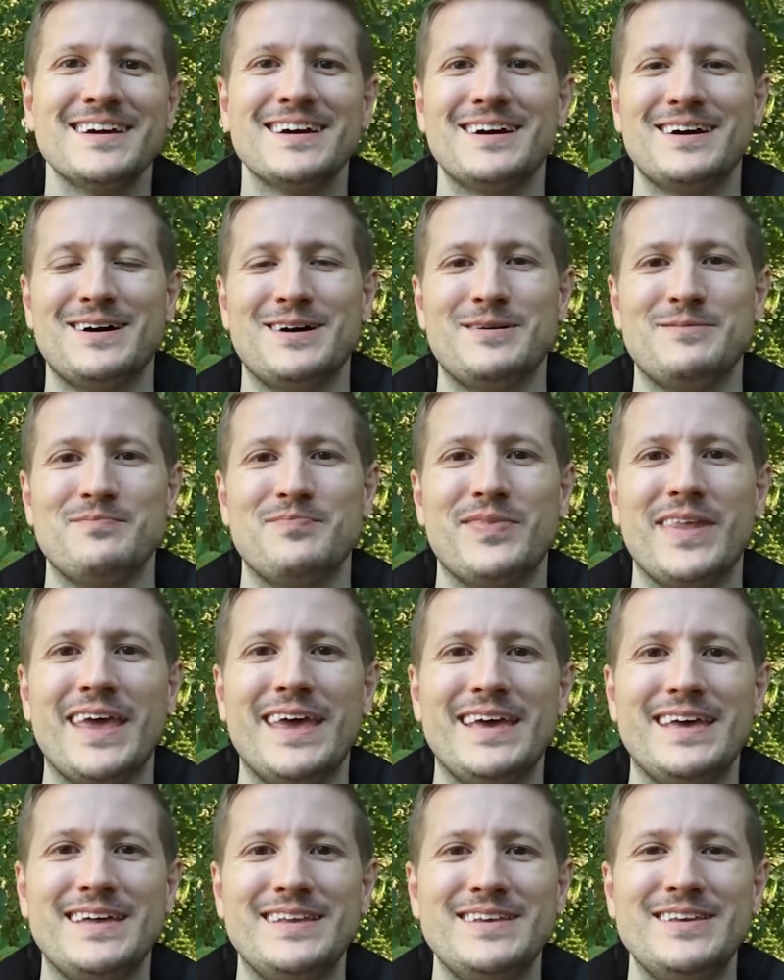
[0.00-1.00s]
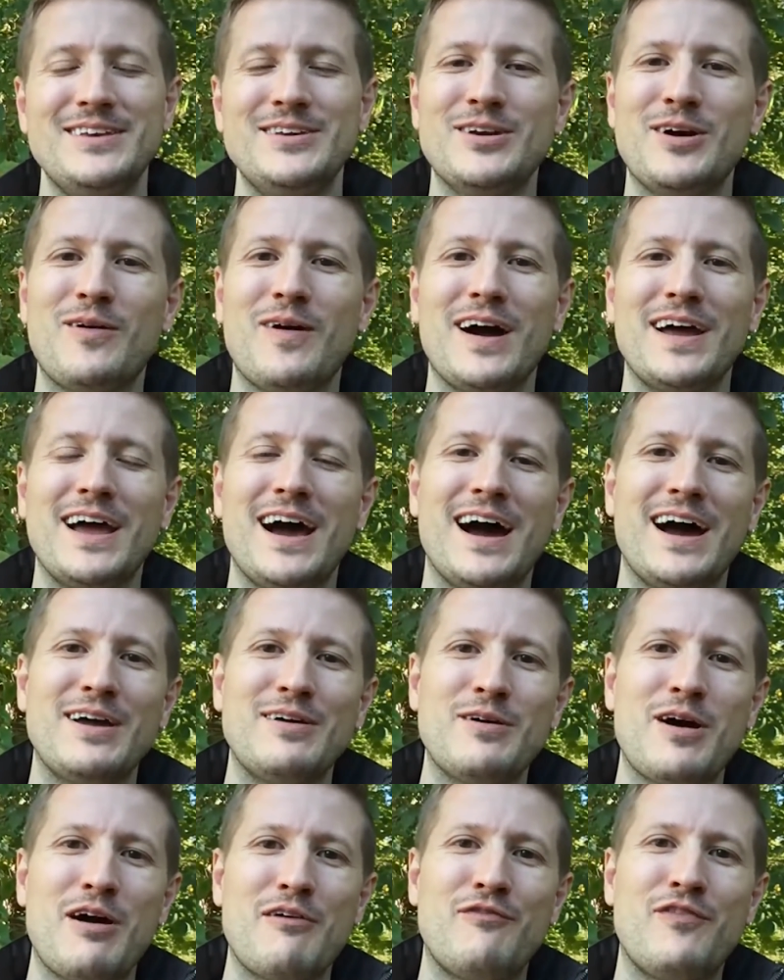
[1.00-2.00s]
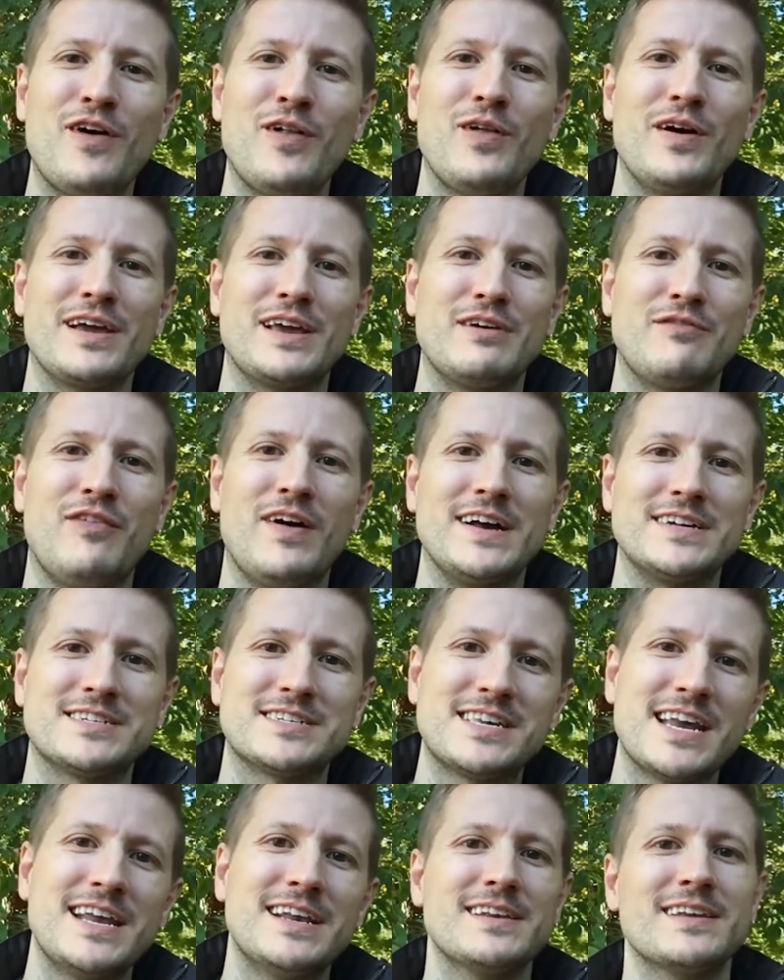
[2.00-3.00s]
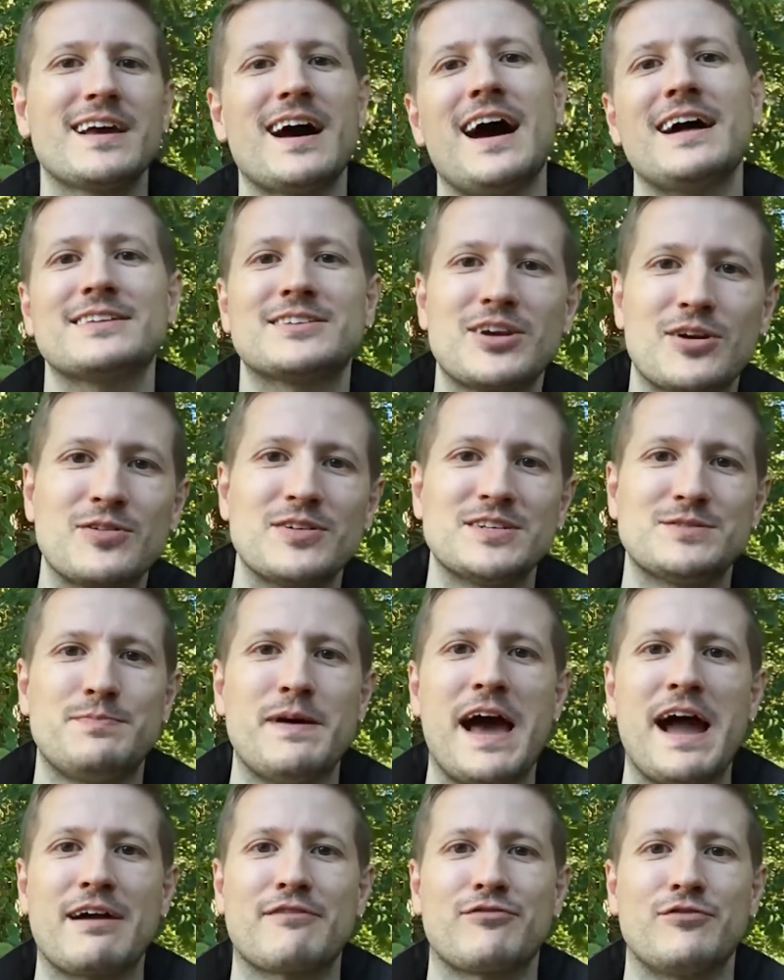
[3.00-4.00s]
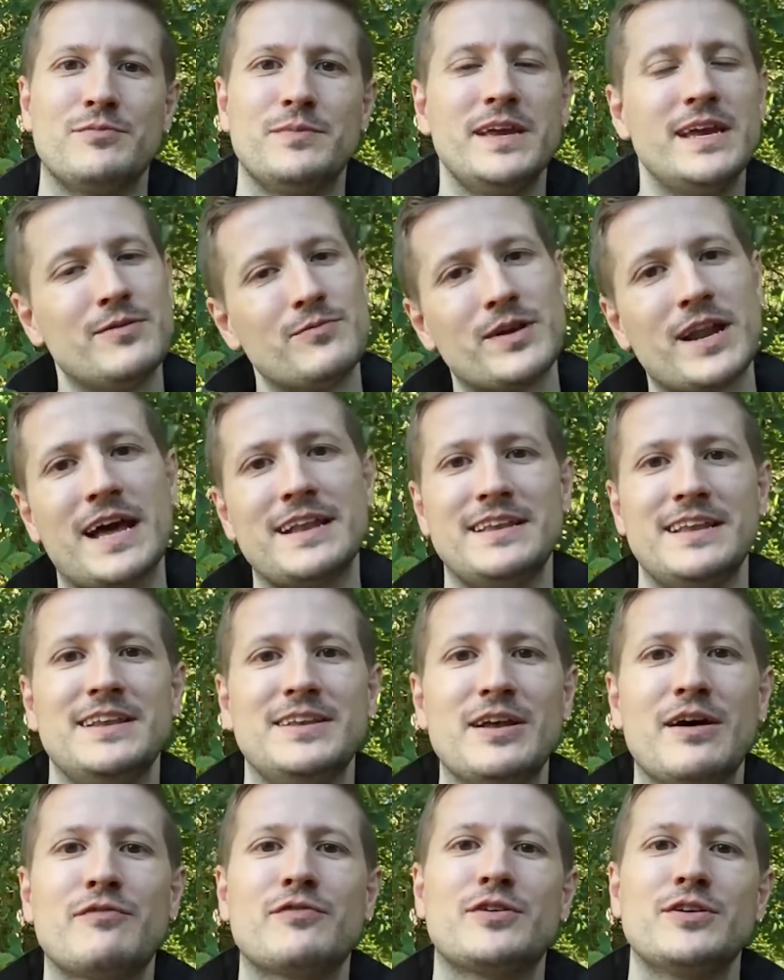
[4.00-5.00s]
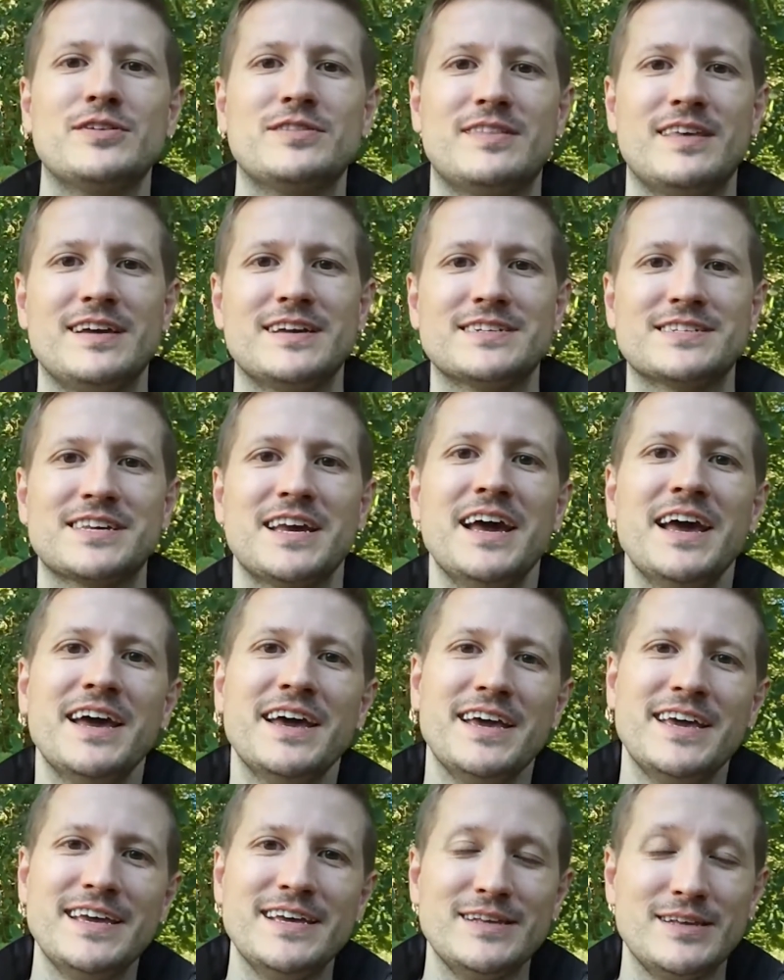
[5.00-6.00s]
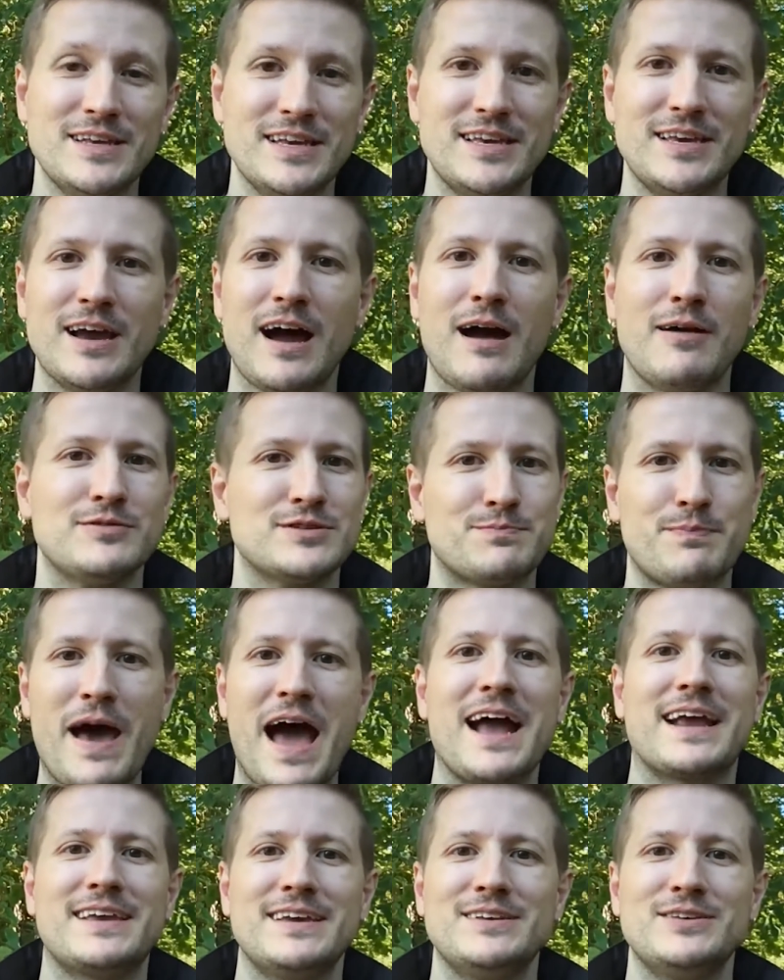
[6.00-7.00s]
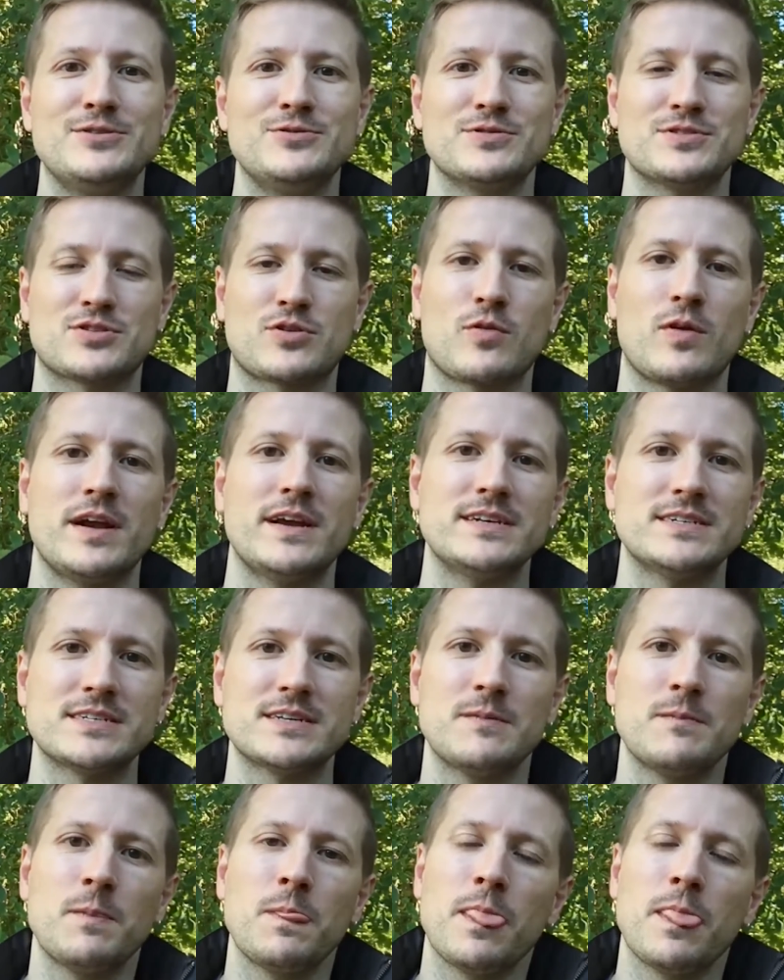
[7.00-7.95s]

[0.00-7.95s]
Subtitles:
And you know, I felt like if I sinned, God turned his back from me, and when I did enough good things, I was back into his grace.